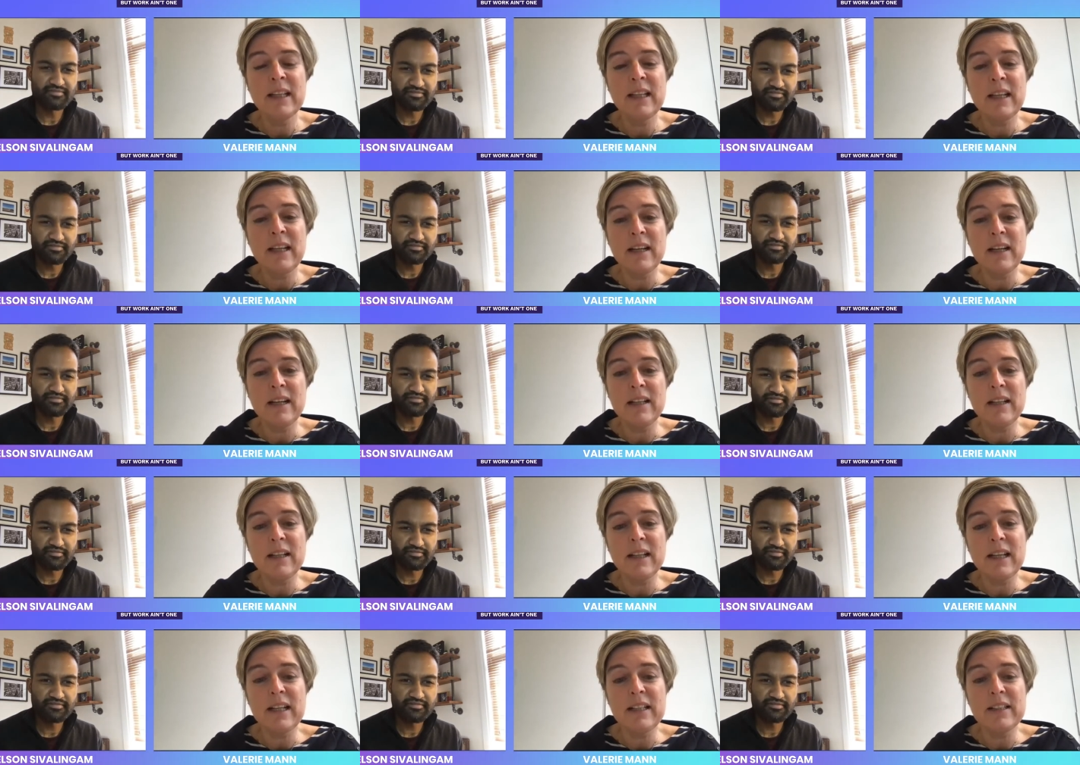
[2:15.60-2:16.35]
Speaker 1: uh,
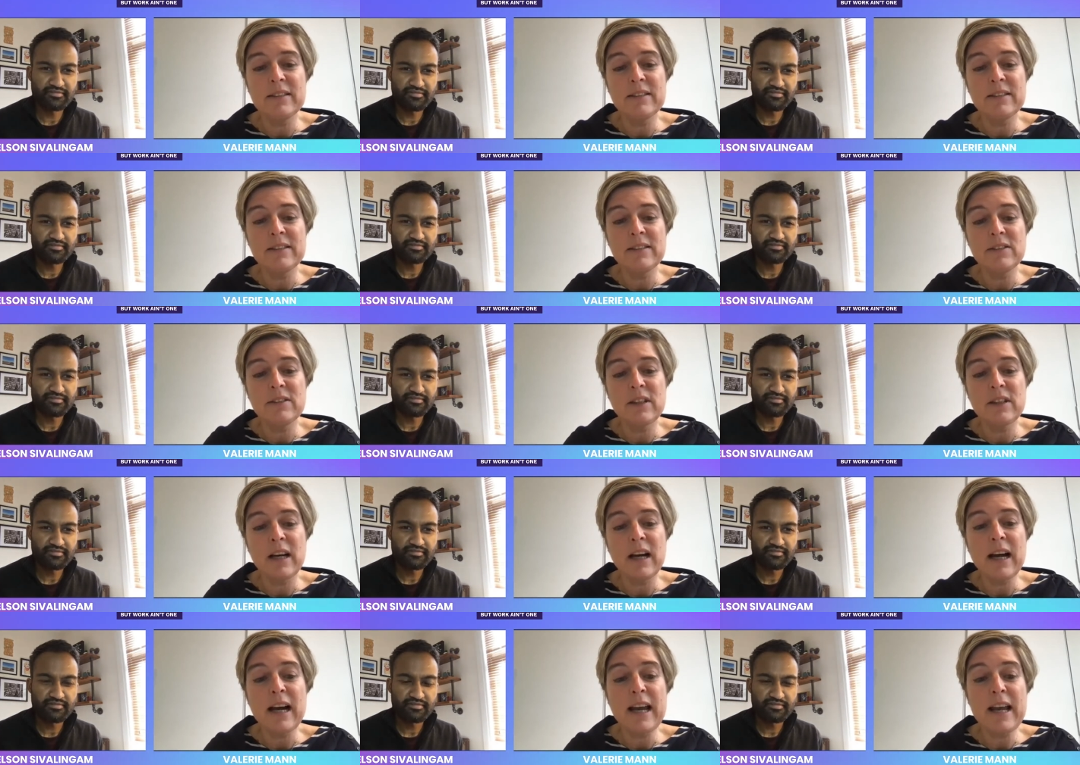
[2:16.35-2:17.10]
and
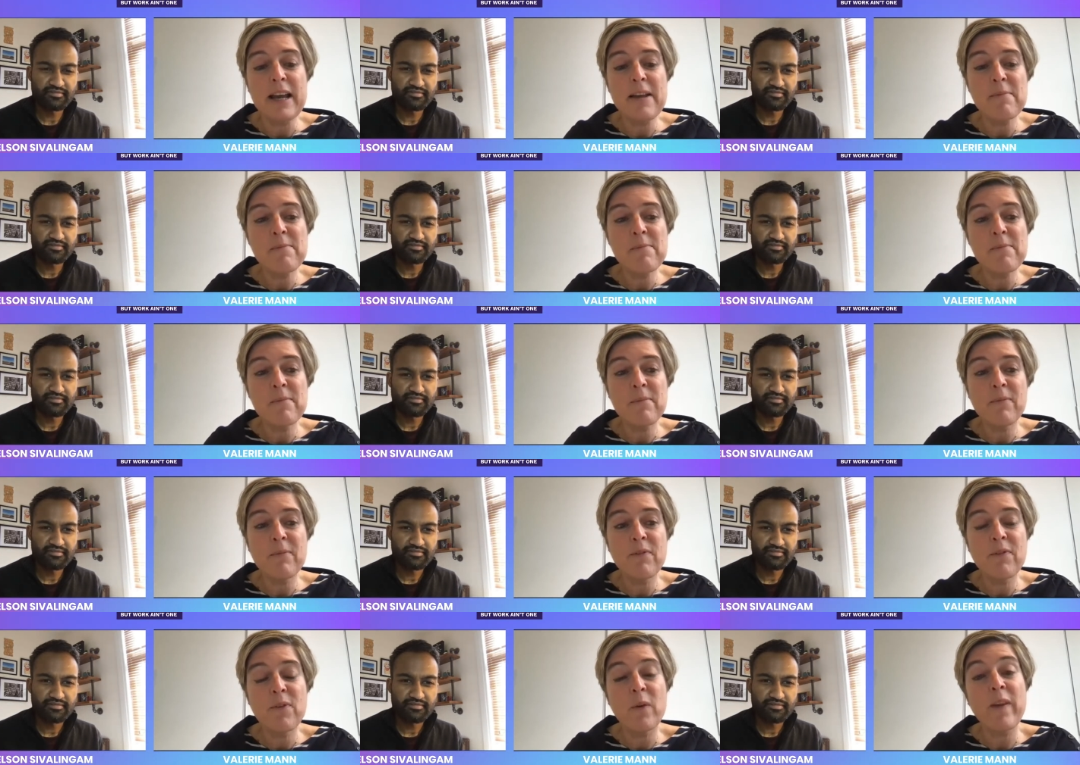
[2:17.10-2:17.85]

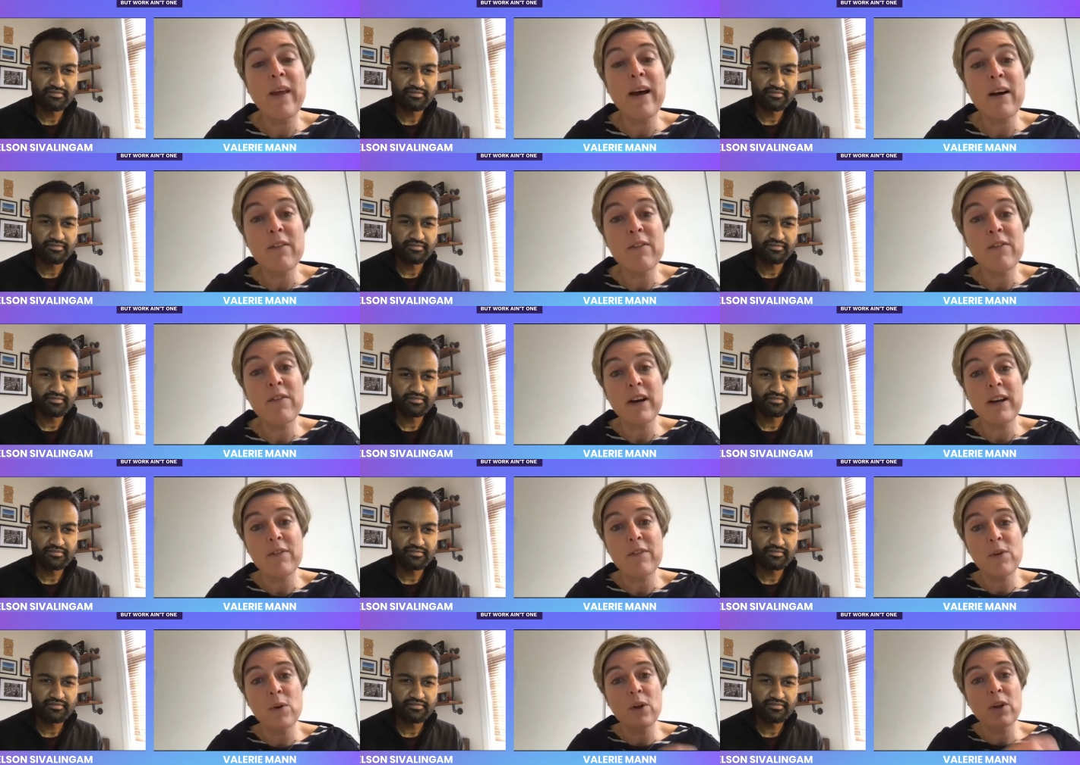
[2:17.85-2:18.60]
I'm for now very
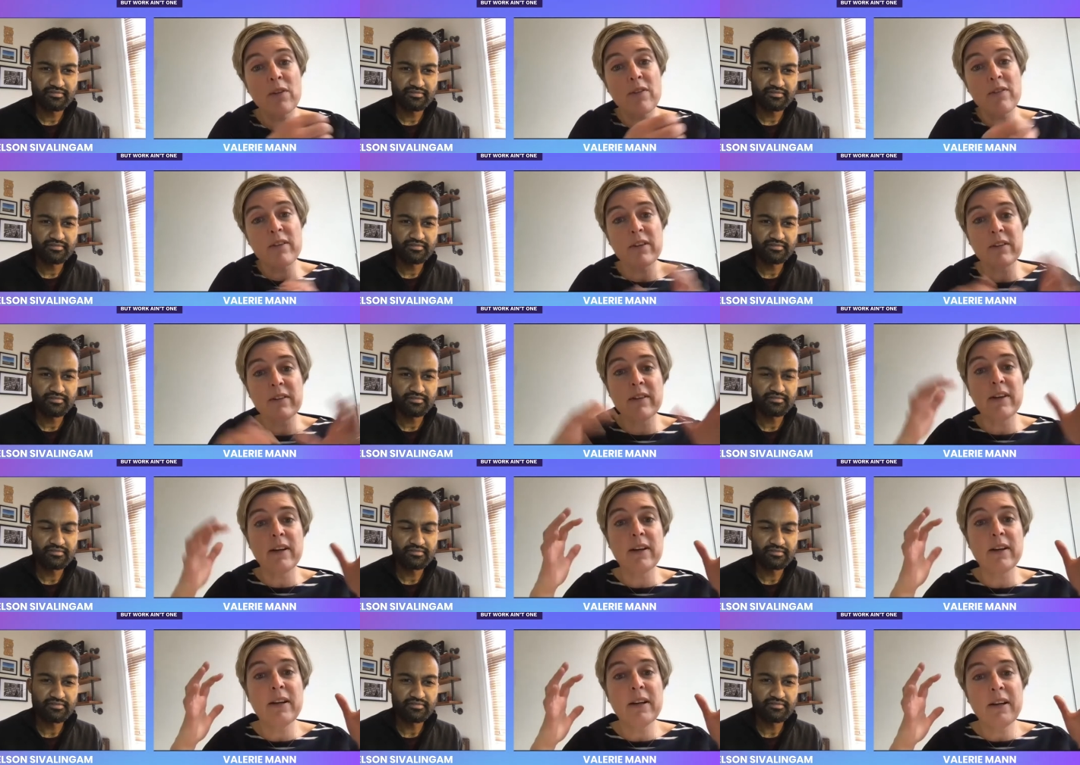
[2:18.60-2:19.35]
focused on
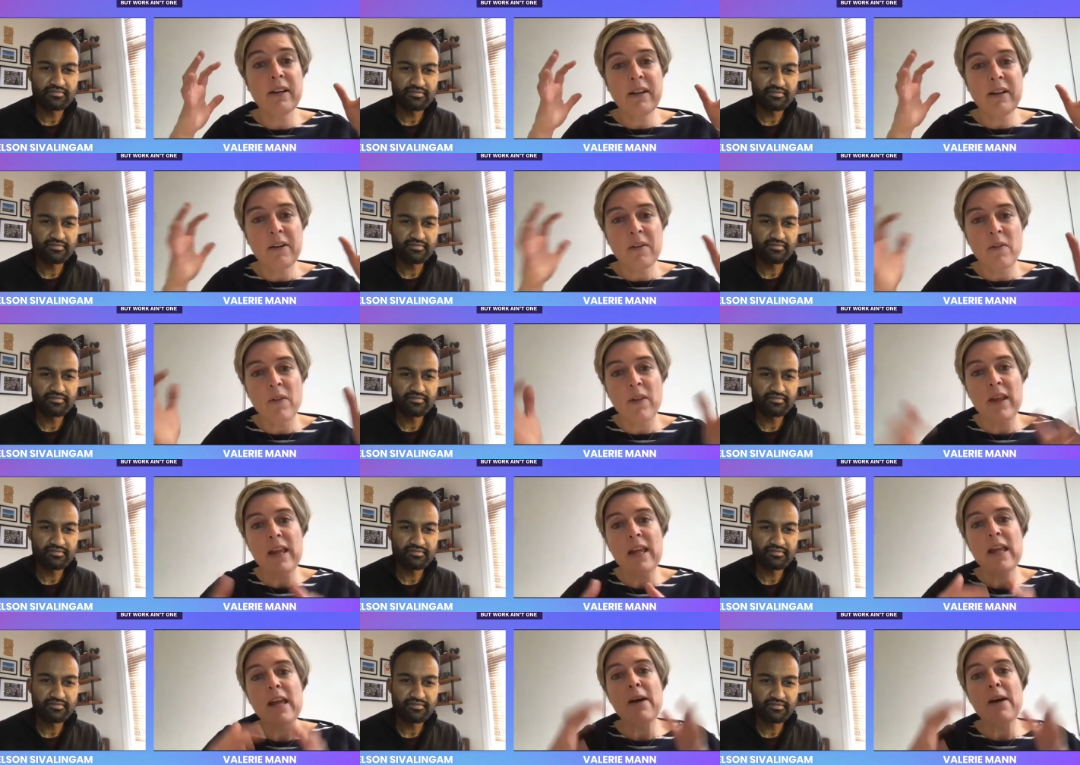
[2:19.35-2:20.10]
the
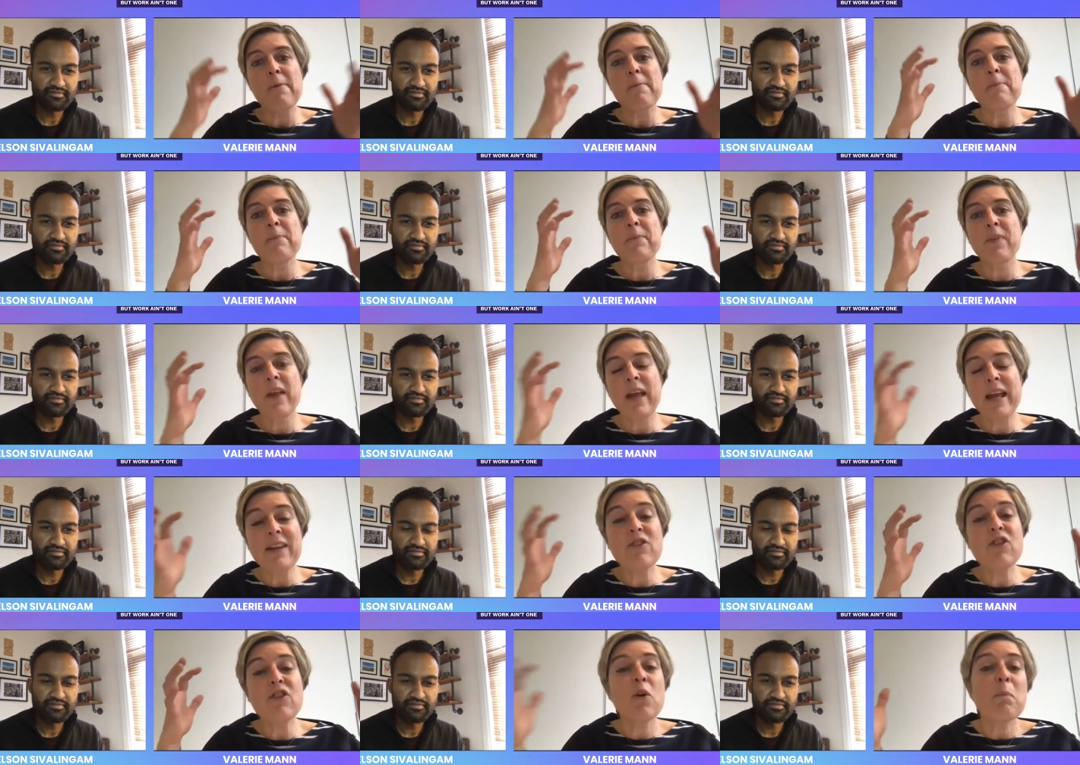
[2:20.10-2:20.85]
the um,
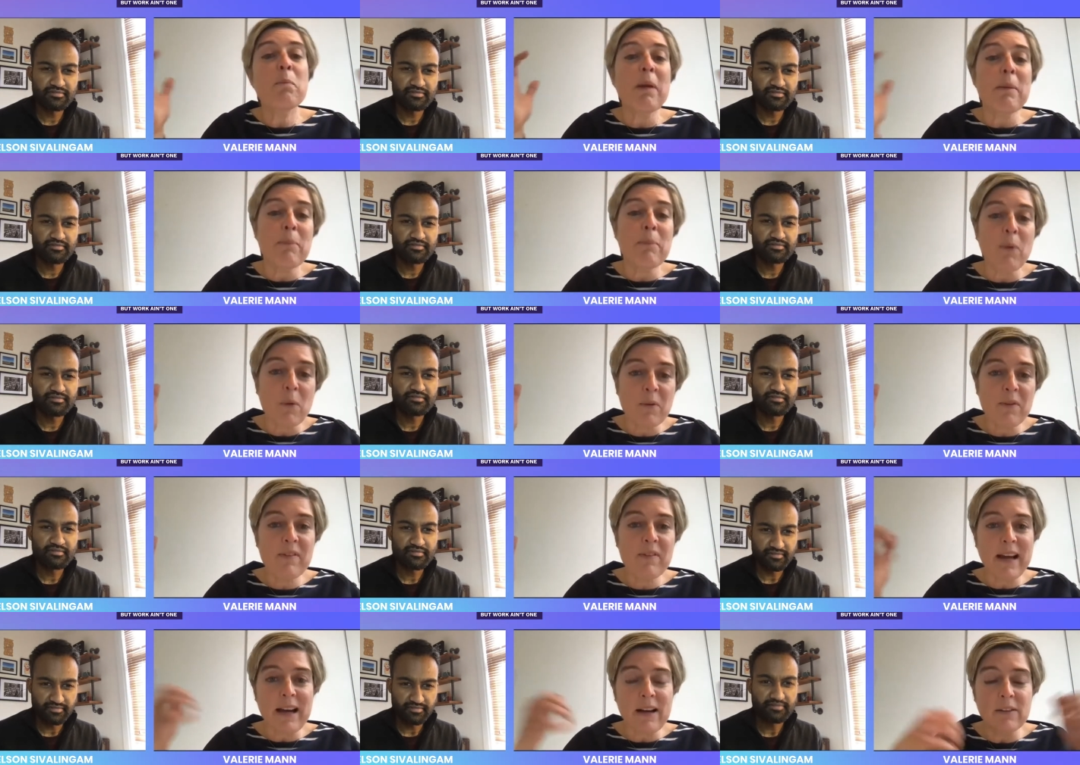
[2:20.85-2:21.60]
HQ people
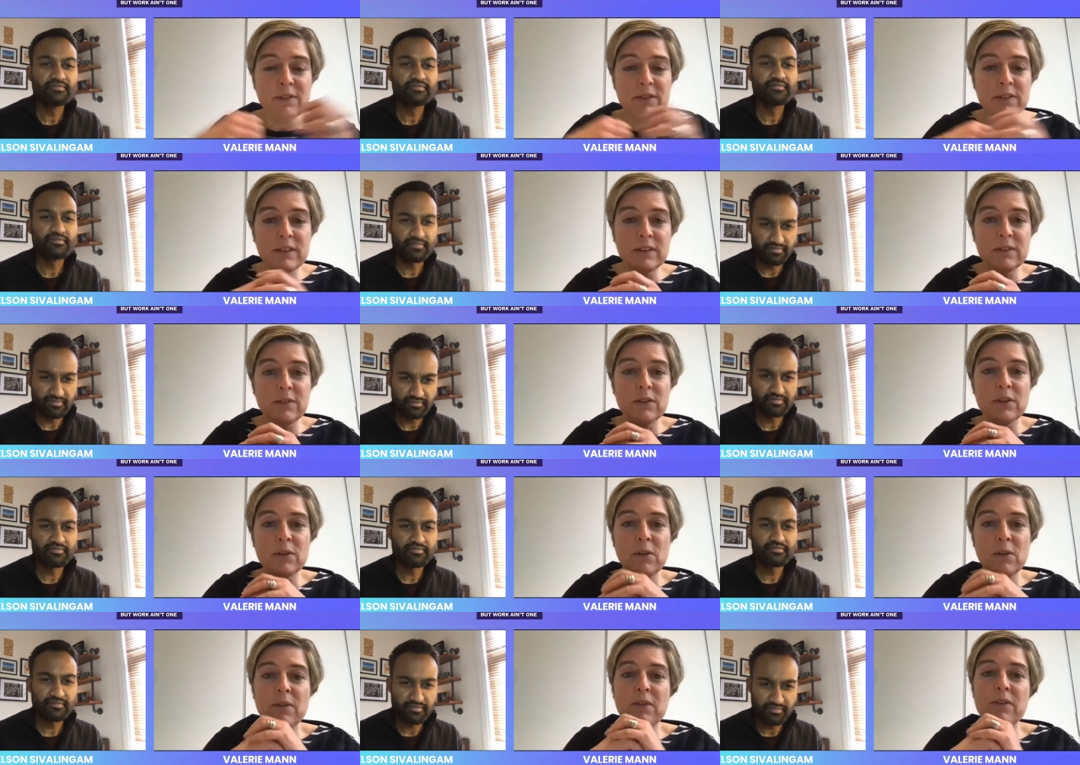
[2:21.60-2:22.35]
staff. If
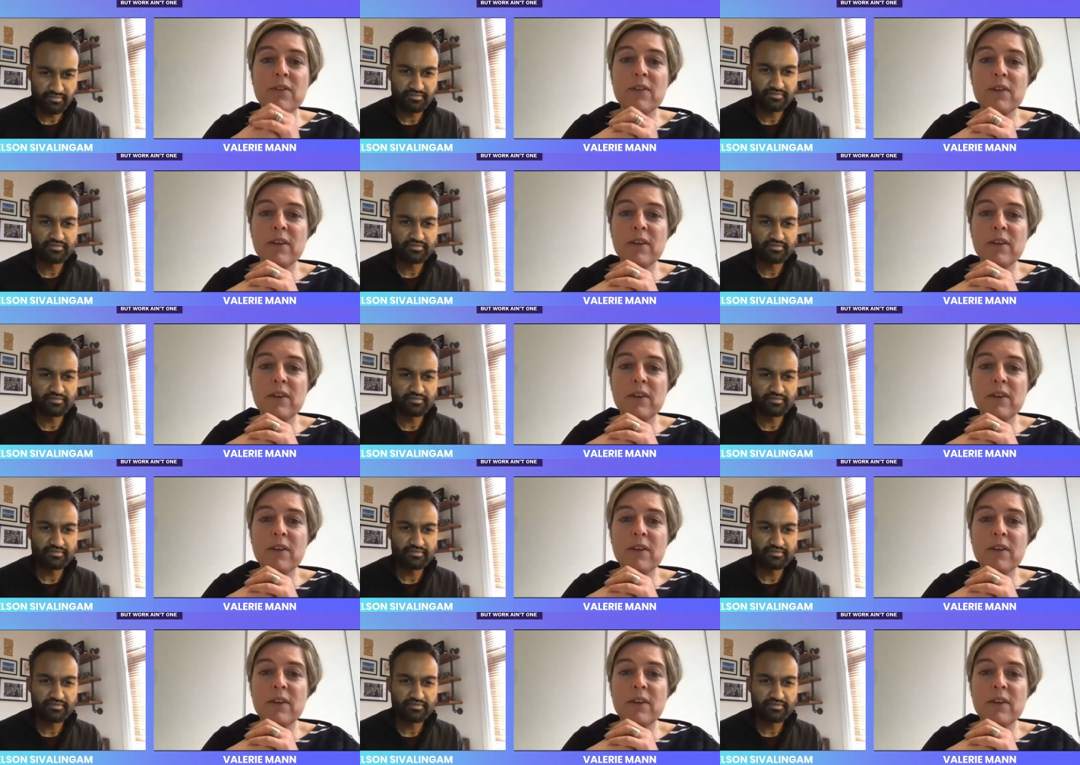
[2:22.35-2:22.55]
you want,